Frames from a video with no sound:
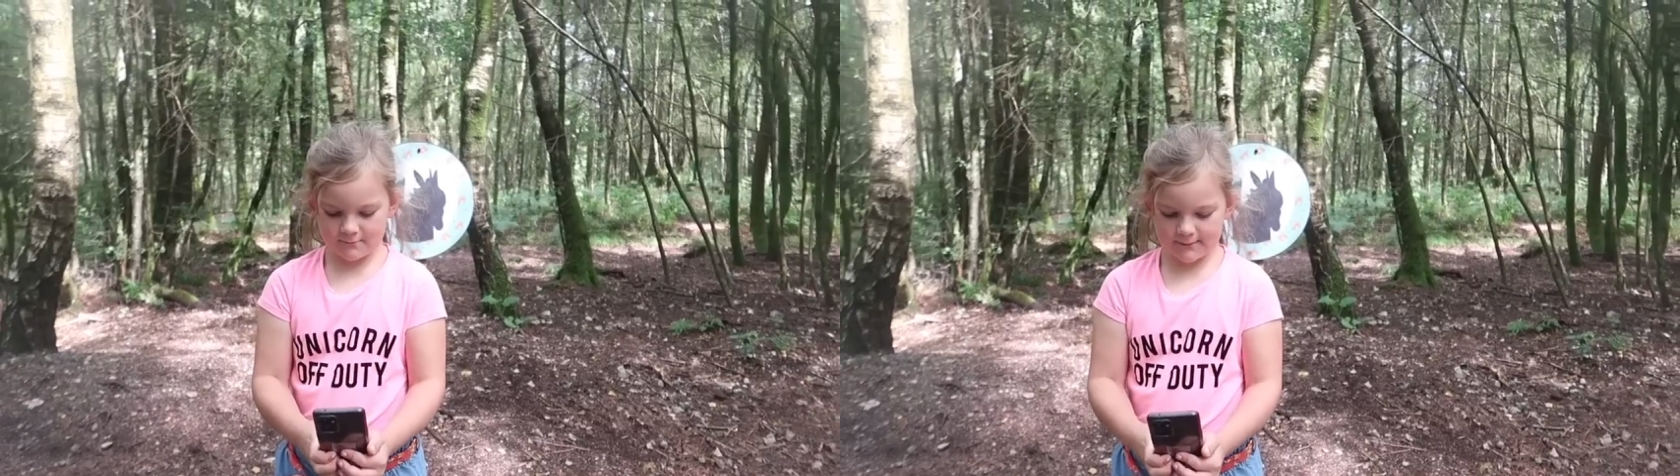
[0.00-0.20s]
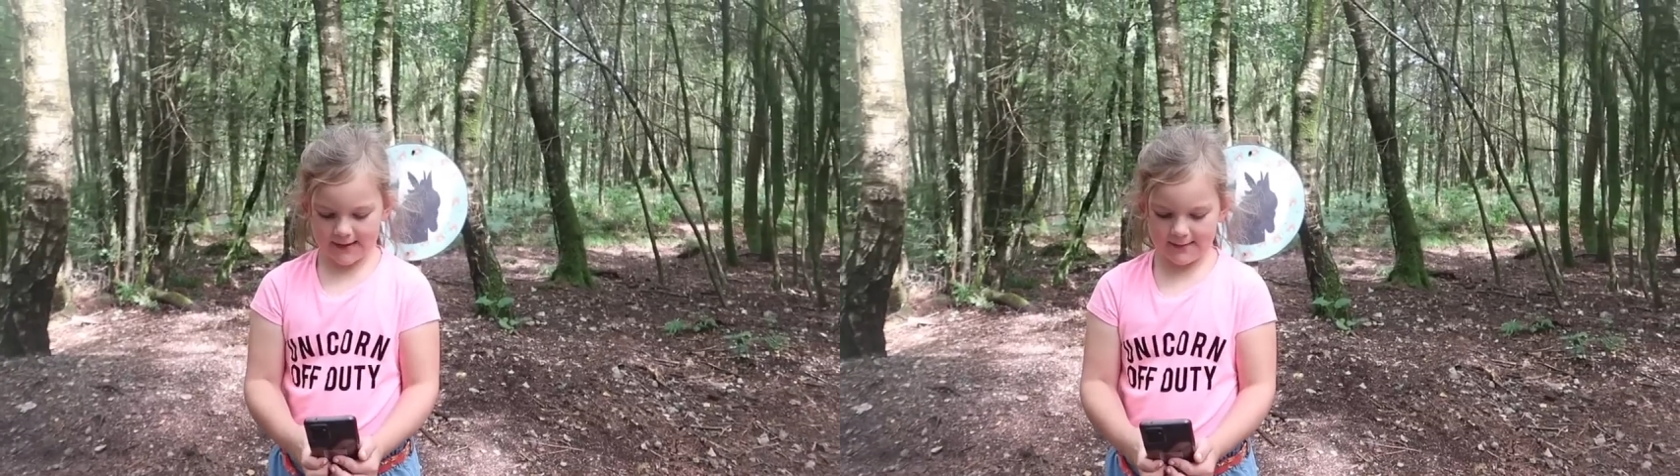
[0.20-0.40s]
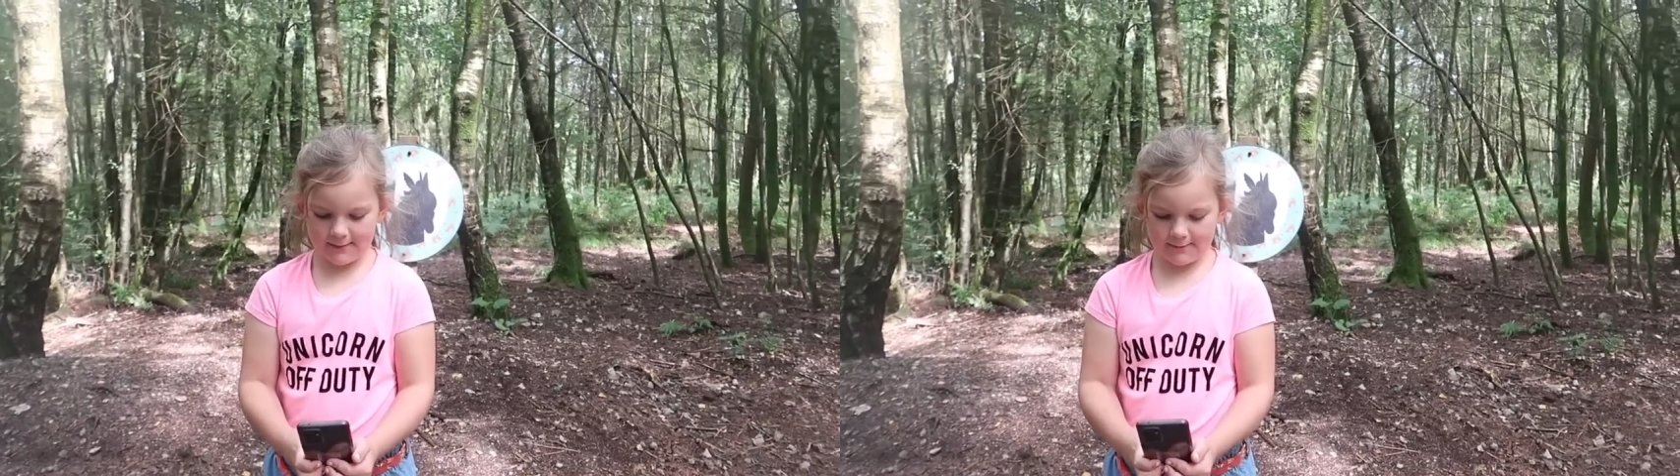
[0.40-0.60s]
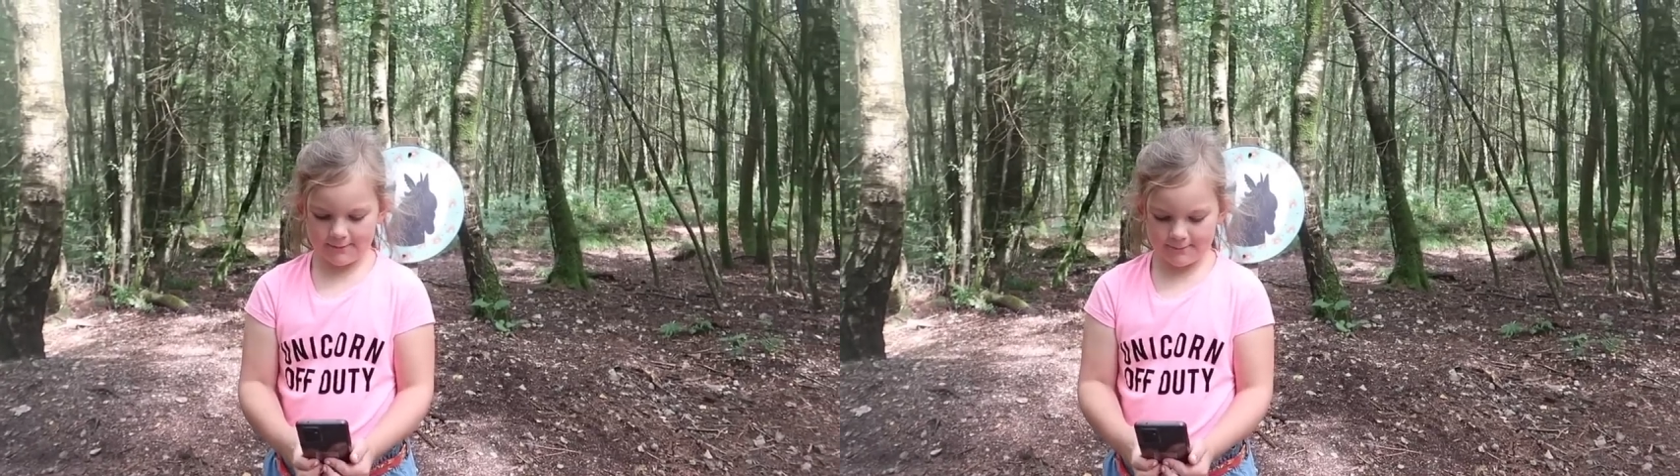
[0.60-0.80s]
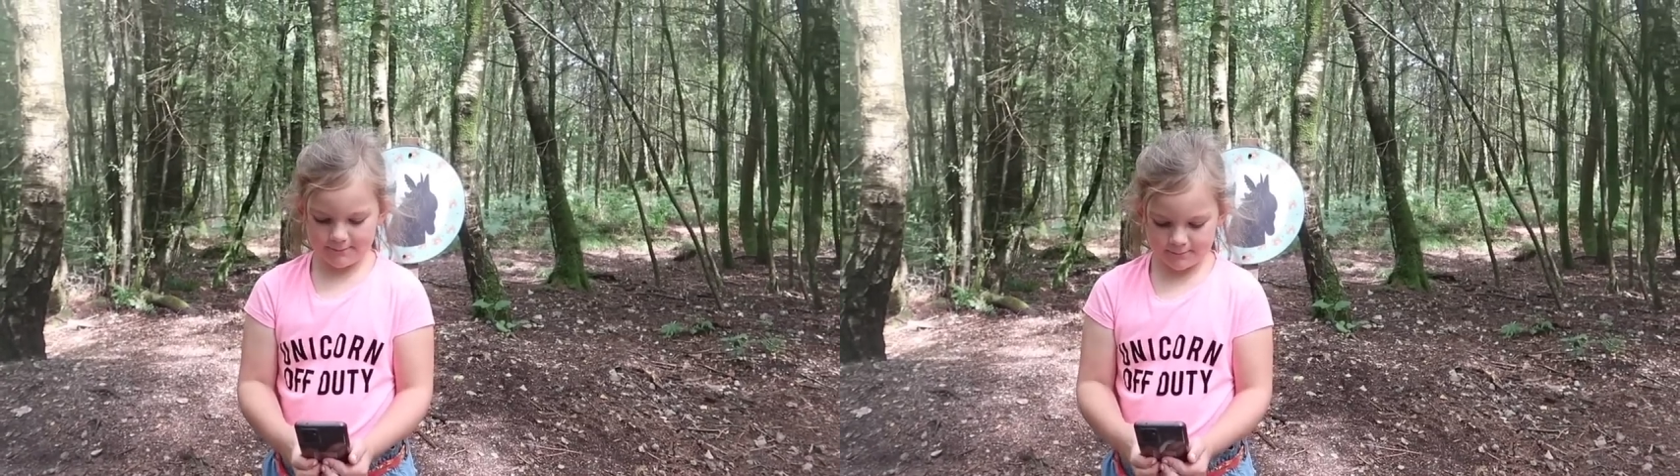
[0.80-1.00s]
What does it
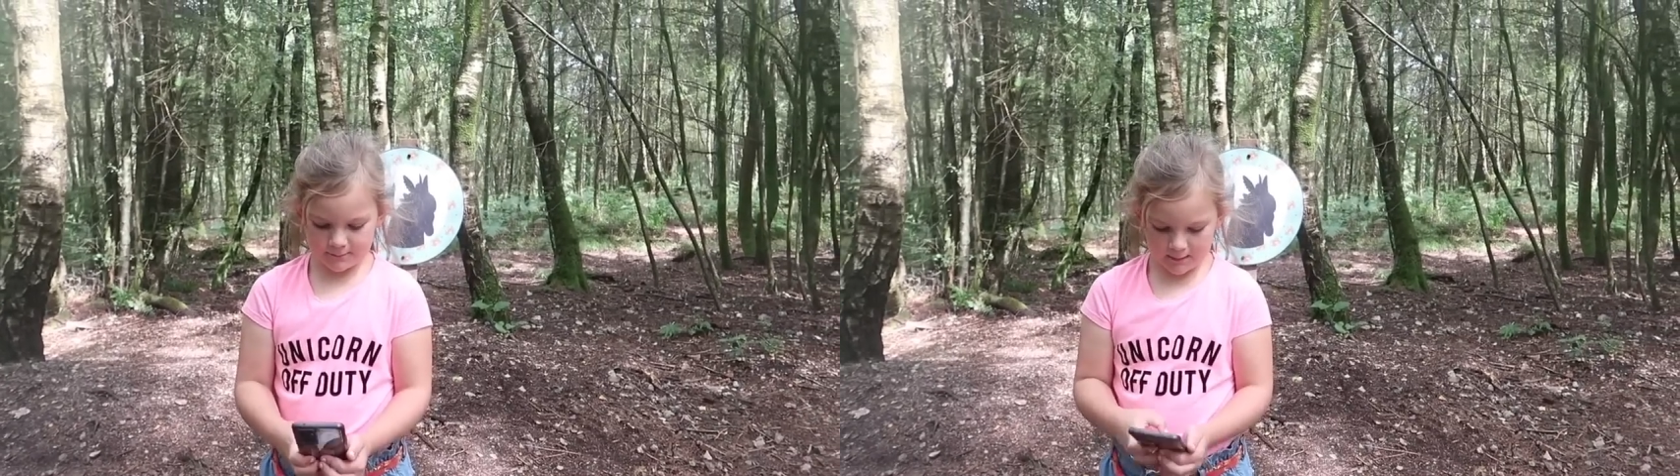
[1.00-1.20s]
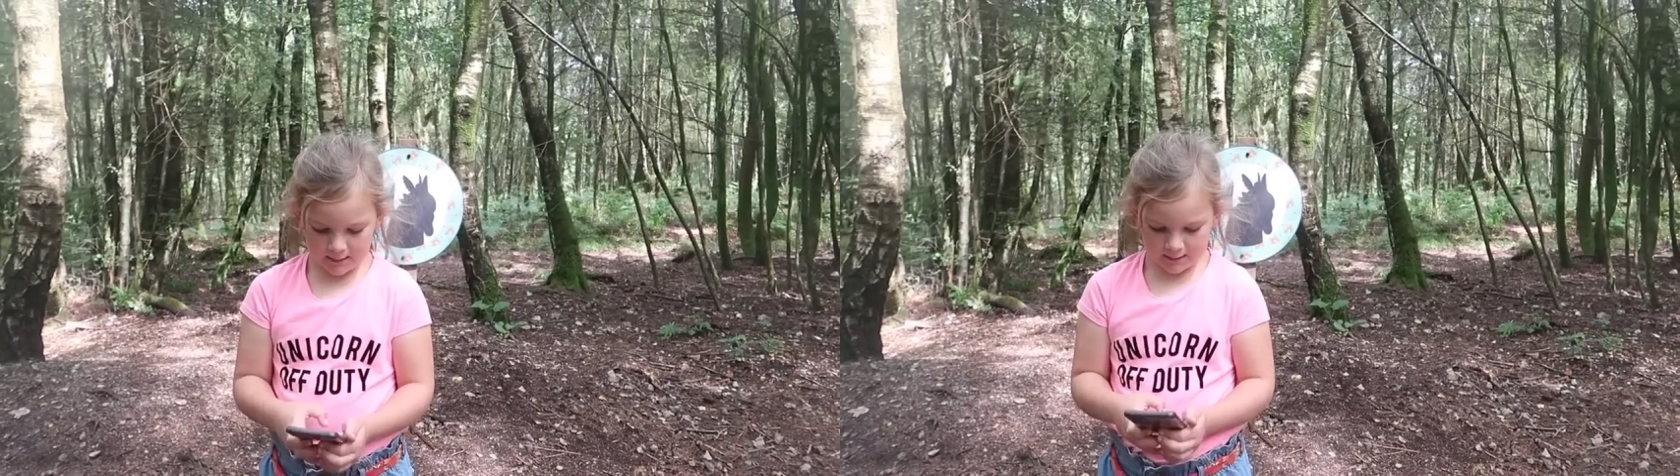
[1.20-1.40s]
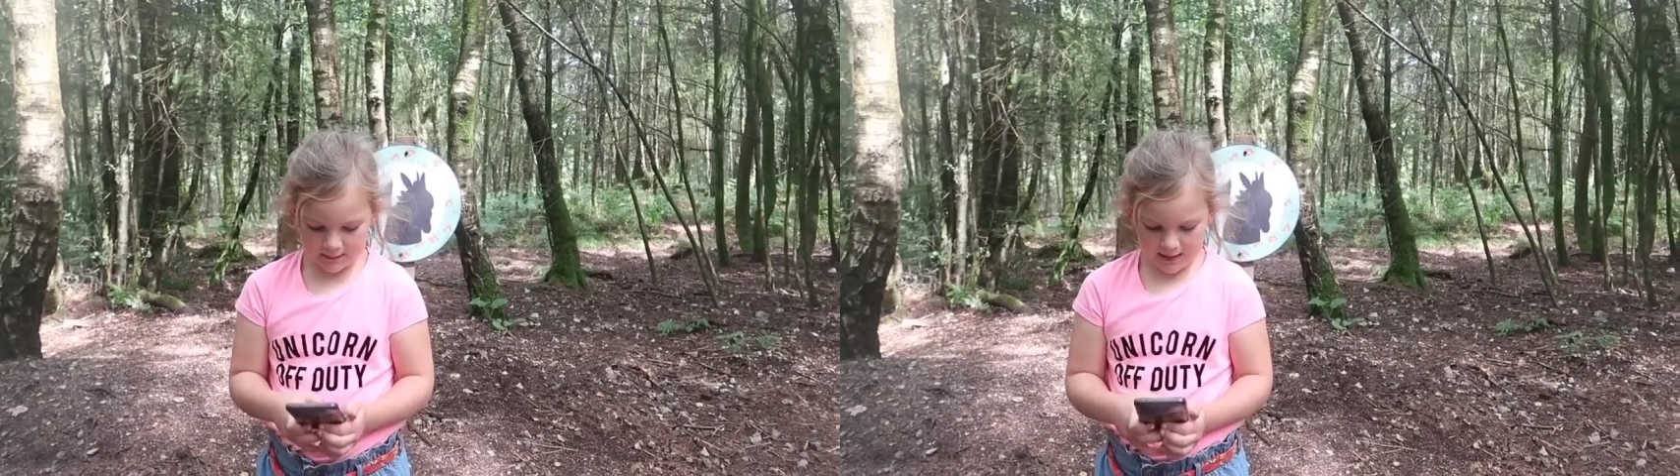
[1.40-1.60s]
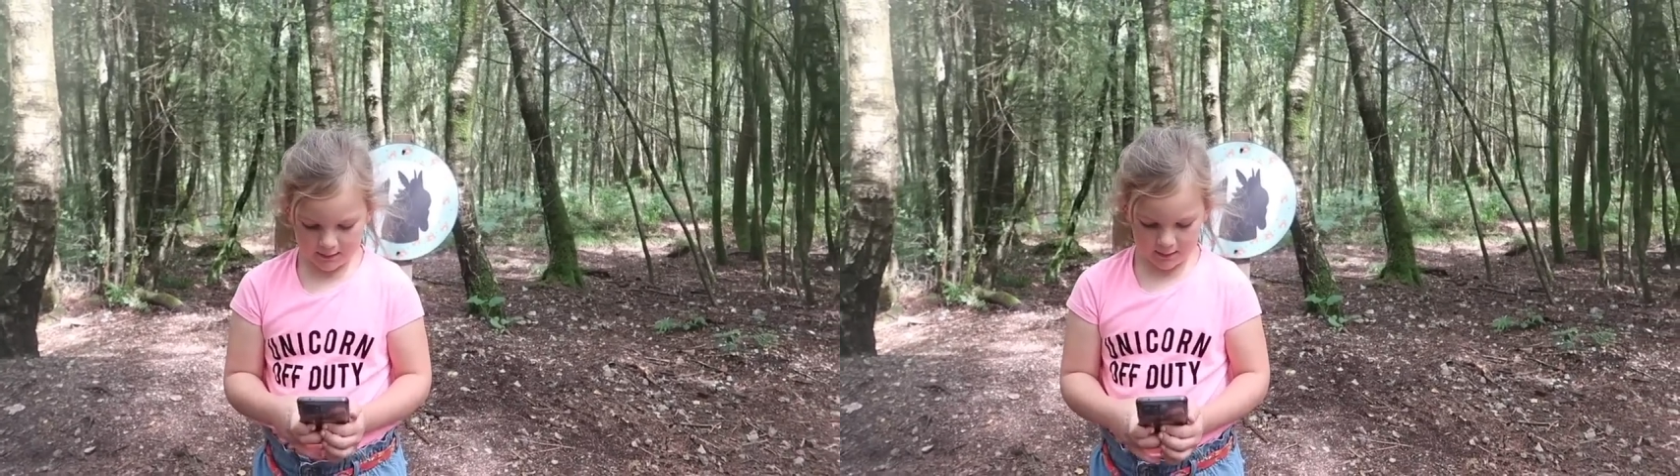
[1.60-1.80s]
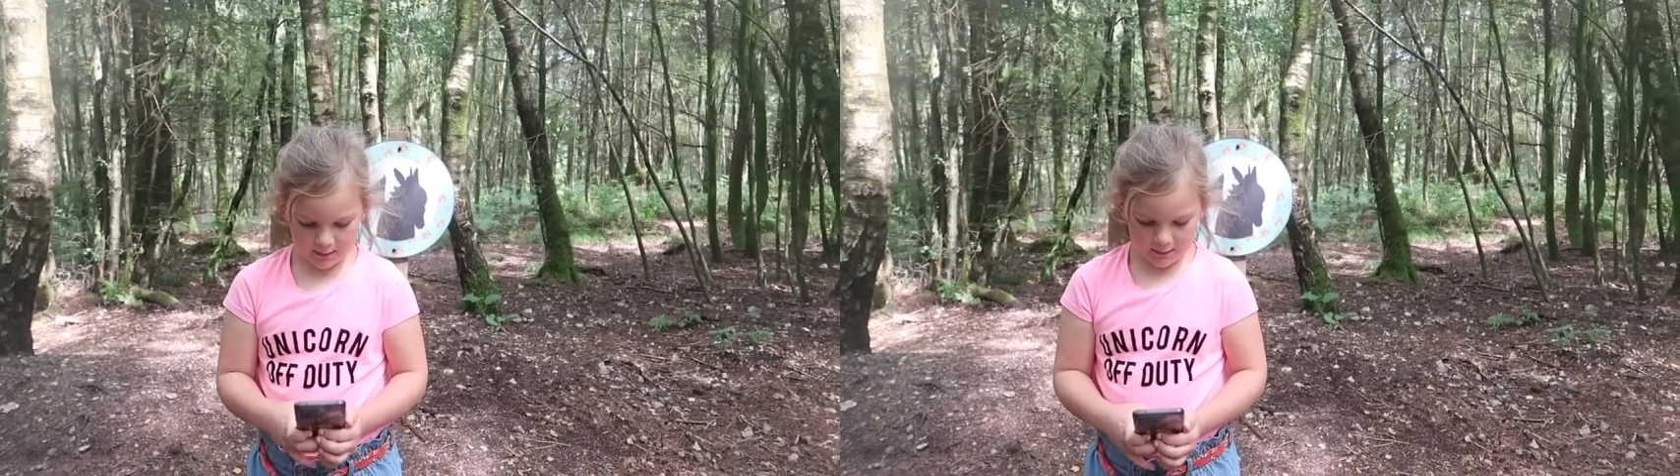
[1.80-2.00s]
do? Does it turn you into a
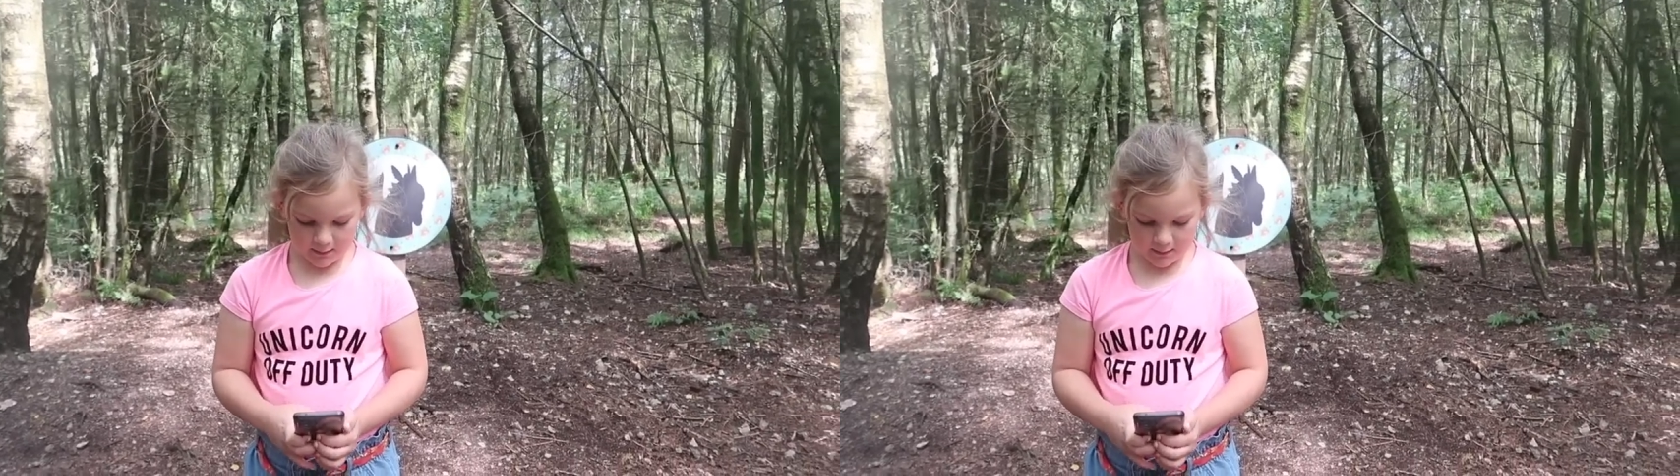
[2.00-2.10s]
dragon?